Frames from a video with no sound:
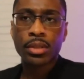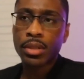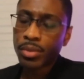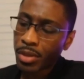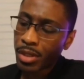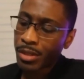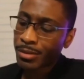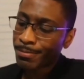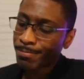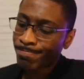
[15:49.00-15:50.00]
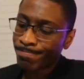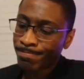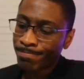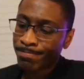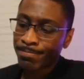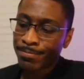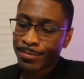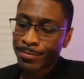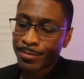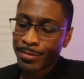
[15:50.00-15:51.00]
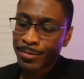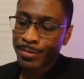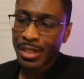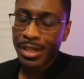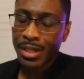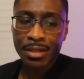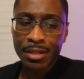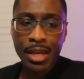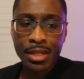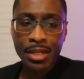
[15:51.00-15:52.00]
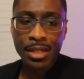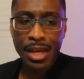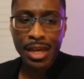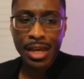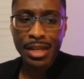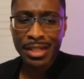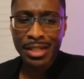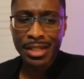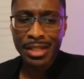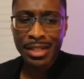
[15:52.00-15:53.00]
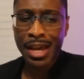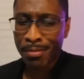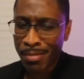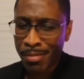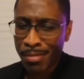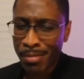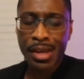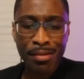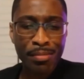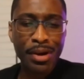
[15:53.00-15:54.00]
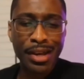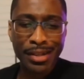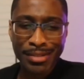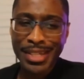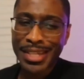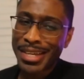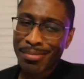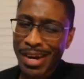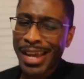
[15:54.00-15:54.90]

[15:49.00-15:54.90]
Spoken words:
Oh, well, I did kind of mess that up a little bit, but